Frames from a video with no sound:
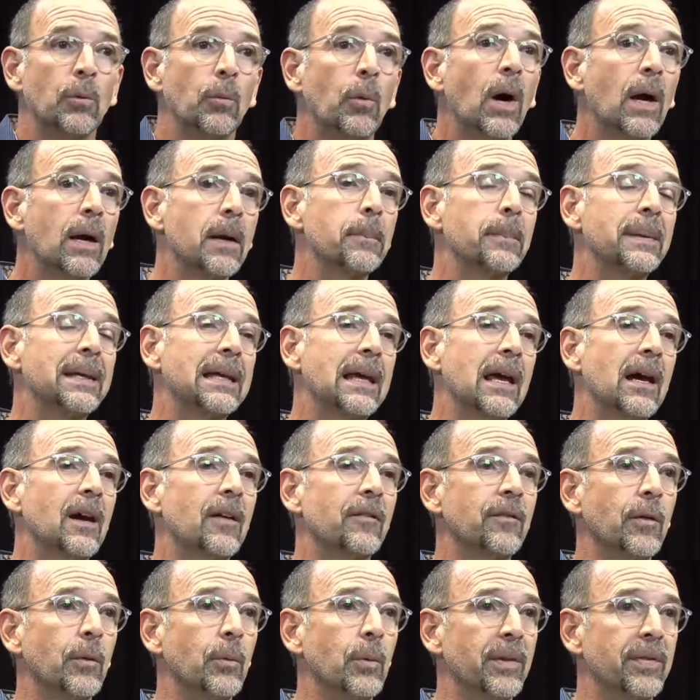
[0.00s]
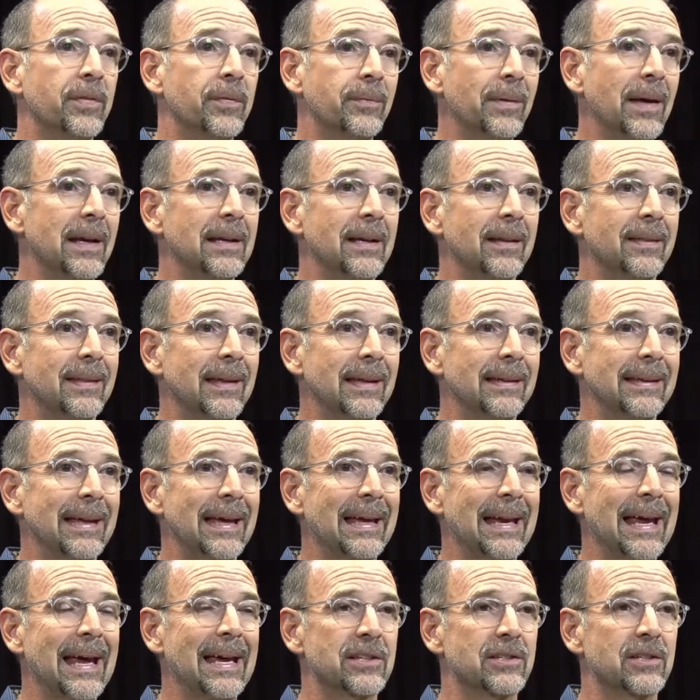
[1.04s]
You want to be careful with
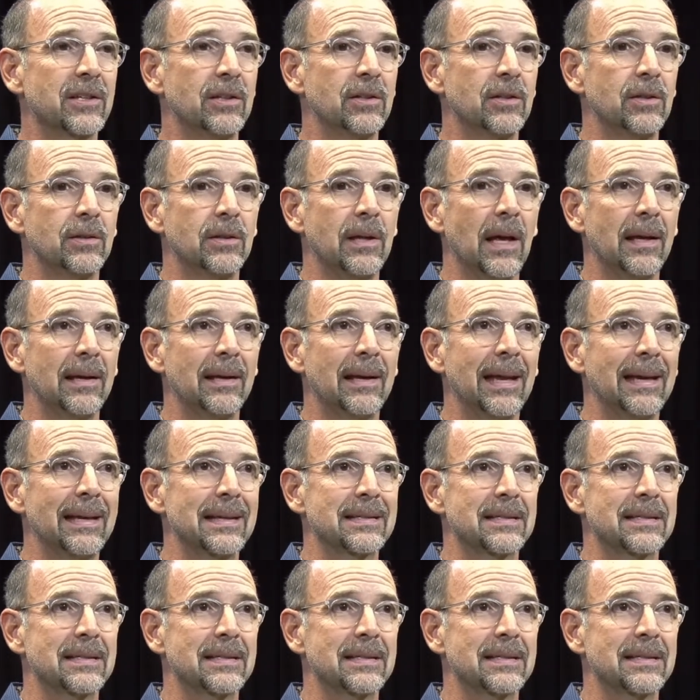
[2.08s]
anything that has to that,